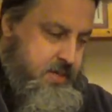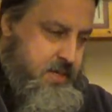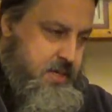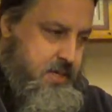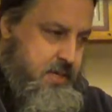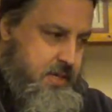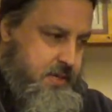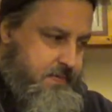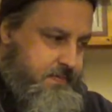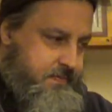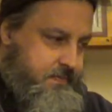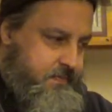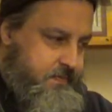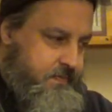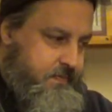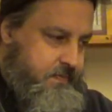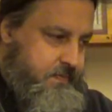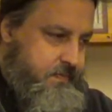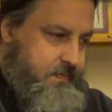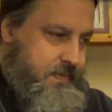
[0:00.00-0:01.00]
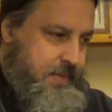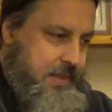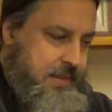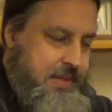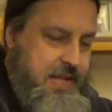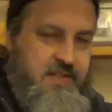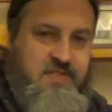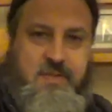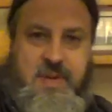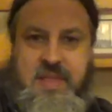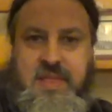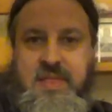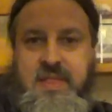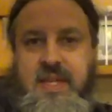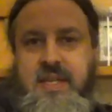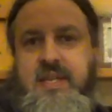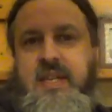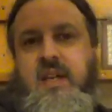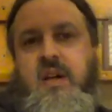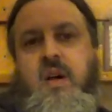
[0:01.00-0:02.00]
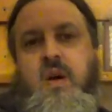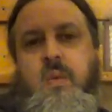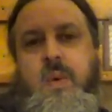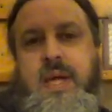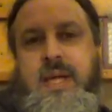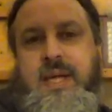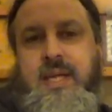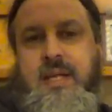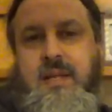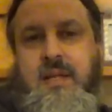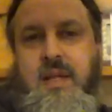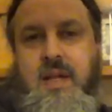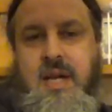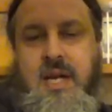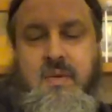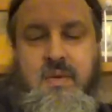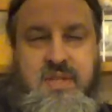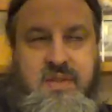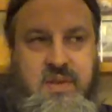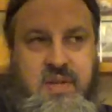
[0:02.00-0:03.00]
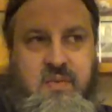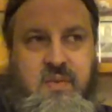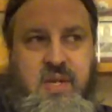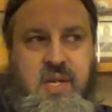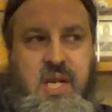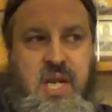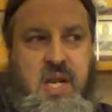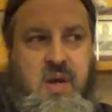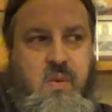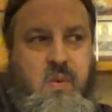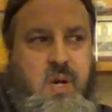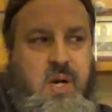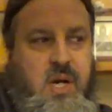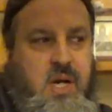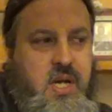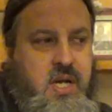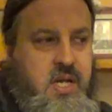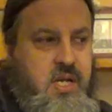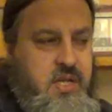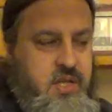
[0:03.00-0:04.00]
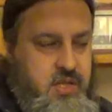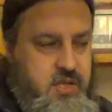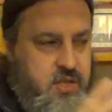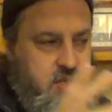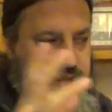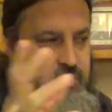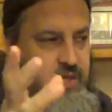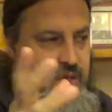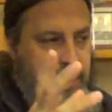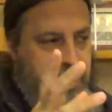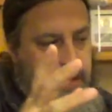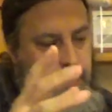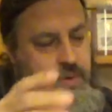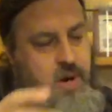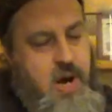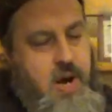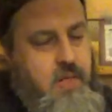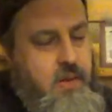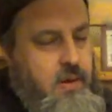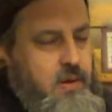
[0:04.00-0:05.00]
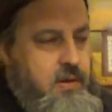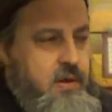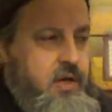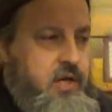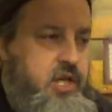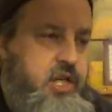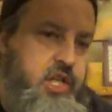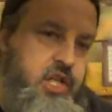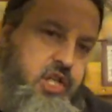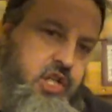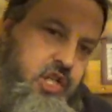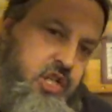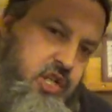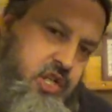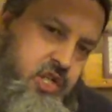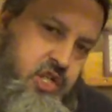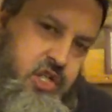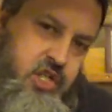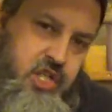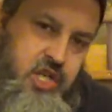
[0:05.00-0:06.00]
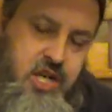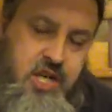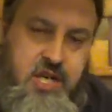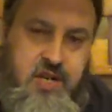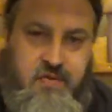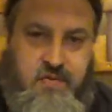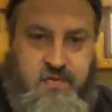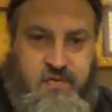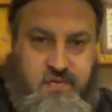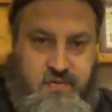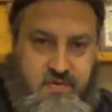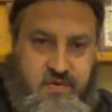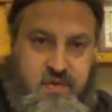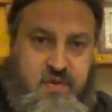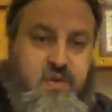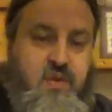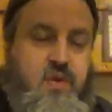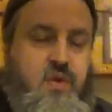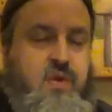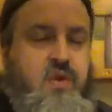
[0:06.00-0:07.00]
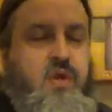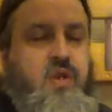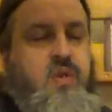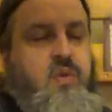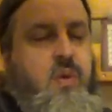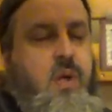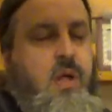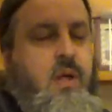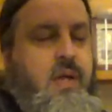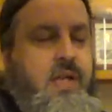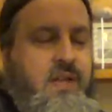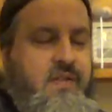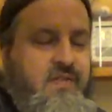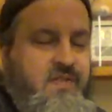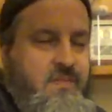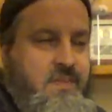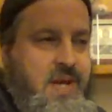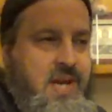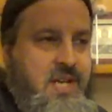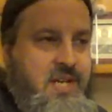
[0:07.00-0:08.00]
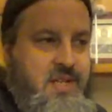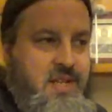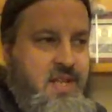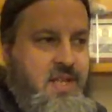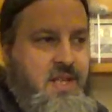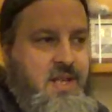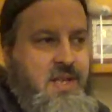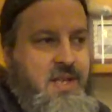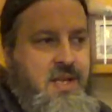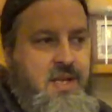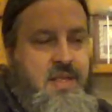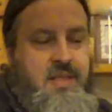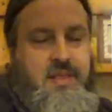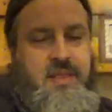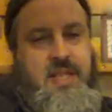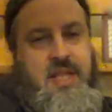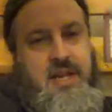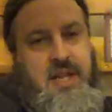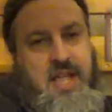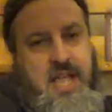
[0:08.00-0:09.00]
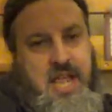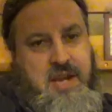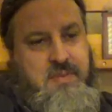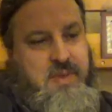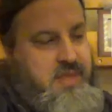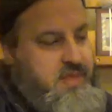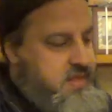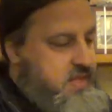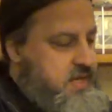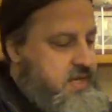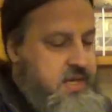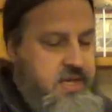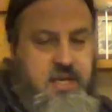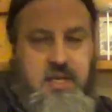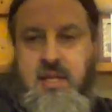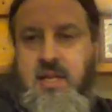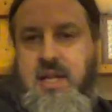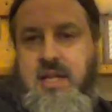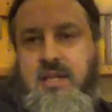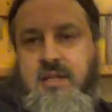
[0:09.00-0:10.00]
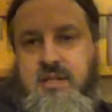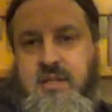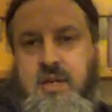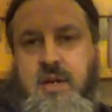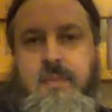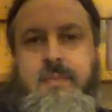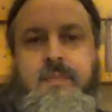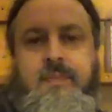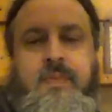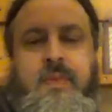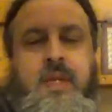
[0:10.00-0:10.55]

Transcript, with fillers: uh, left me thinking all weekend long. It was it, it was a rather large chunk of good quality information that that had me thinking a lot. So